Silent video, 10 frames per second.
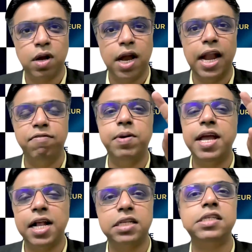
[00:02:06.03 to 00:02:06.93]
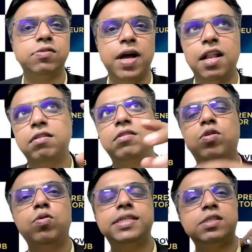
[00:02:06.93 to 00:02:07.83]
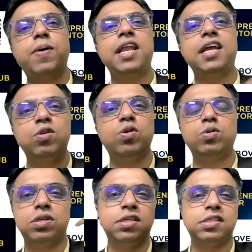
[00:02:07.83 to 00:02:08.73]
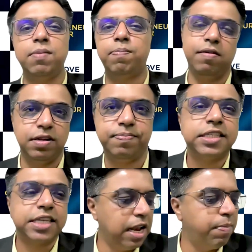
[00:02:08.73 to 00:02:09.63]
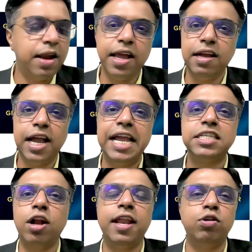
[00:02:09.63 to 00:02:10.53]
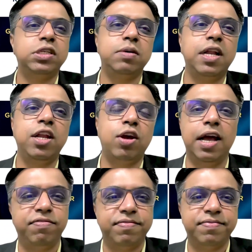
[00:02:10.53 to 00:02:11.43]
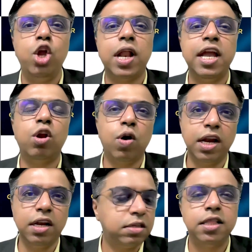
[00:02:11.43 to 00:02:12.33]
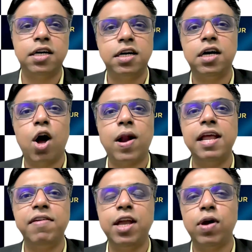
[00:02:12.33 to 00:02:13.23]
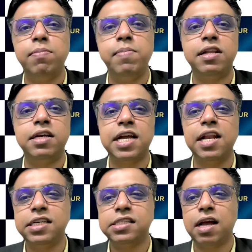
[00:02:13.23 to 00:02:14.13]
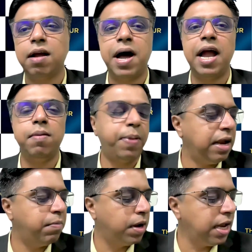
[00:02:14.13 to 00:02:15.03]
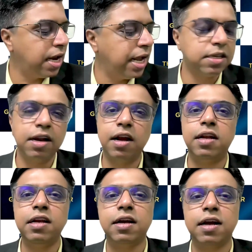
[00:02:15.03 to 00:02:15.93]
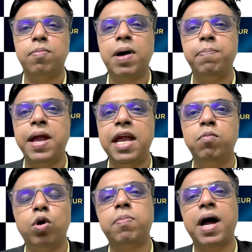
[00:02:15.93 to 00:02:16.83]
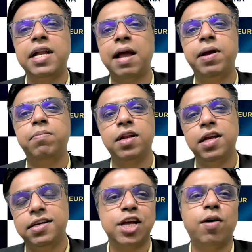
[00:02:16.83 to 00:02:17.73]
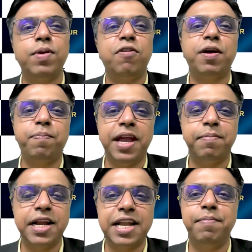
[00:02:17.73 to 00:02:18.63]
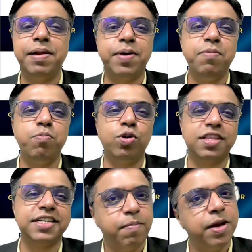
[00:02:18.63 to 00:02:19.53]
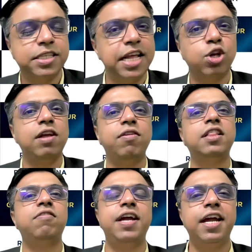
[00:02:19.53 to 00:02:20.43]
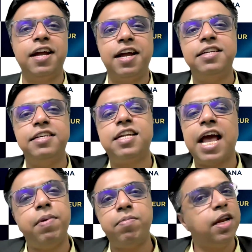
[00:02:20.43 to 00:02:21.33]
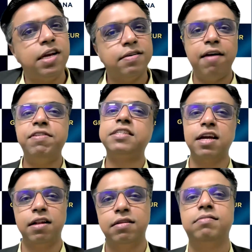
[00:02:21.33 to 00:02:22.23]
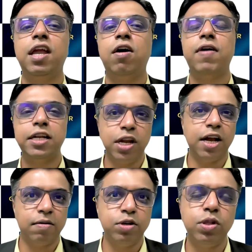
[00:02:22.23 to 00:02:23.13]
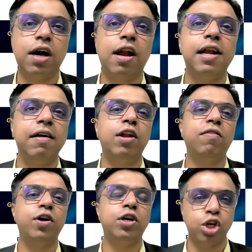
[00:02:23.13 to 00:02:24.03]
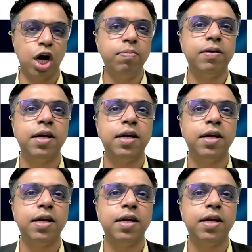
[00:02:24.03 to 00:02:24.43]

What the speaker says: And everybody else as well who is aspiring to go to the skip level. Skill building is non-negotiable in your life. You can ignore it. The only way you can build the skill is by paying money and accelerate it, or by paying both by time and money. So how many of you are paying by time and money both? Because there is only other way is the time and money. Every skill, you have actually come to the current level of your job